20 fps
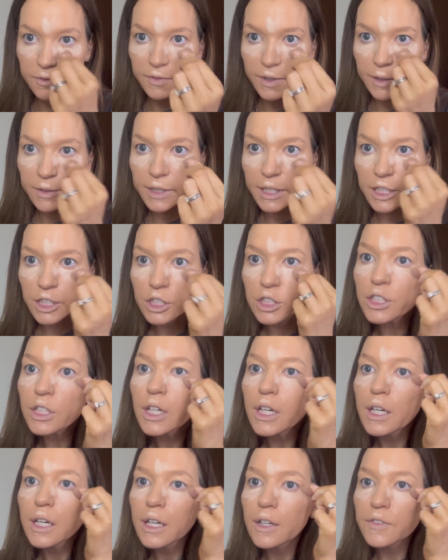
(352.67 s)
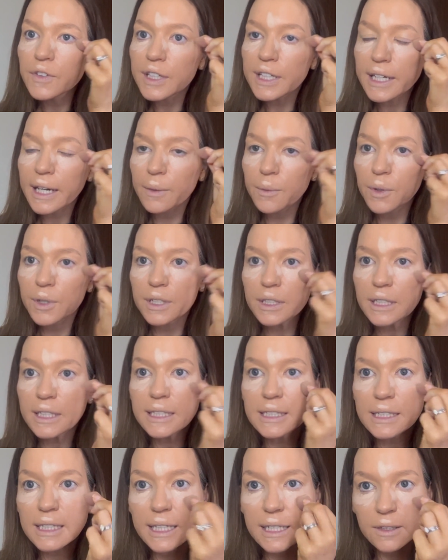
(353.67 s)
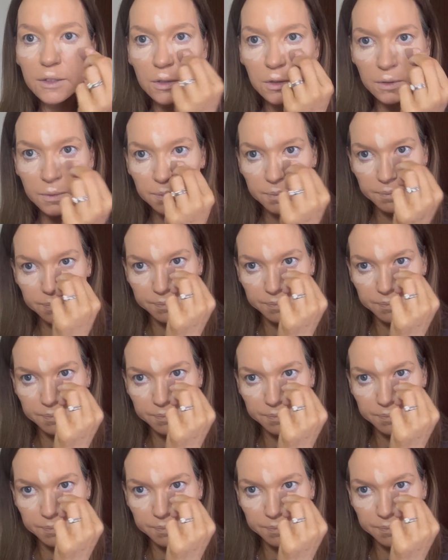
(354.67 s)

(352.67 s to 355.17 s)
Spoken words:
foundation. If you can get one of these little